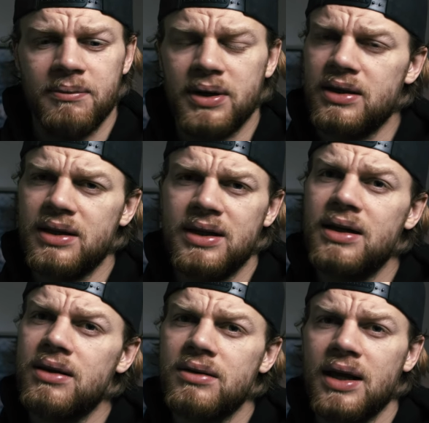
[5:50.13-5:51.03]
but it
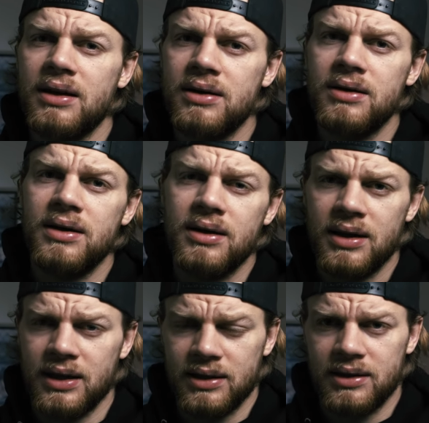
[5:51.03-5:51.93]
didn't look that good,
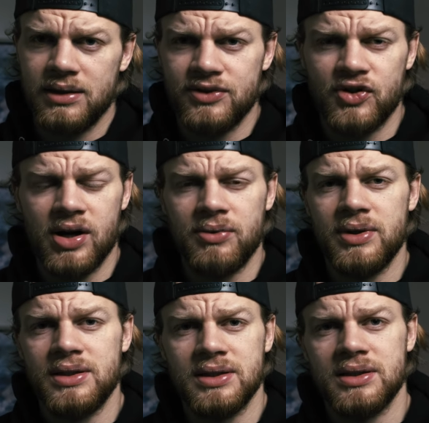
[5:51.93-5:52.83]
like the
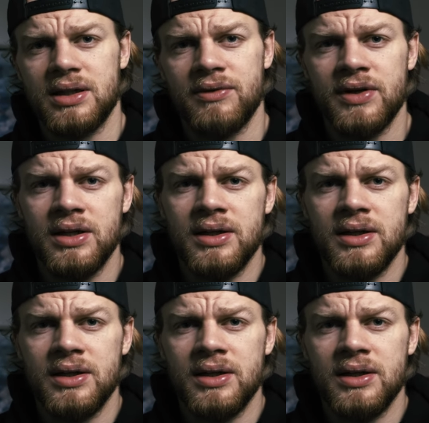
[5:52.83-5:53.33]
surroundings and stuff.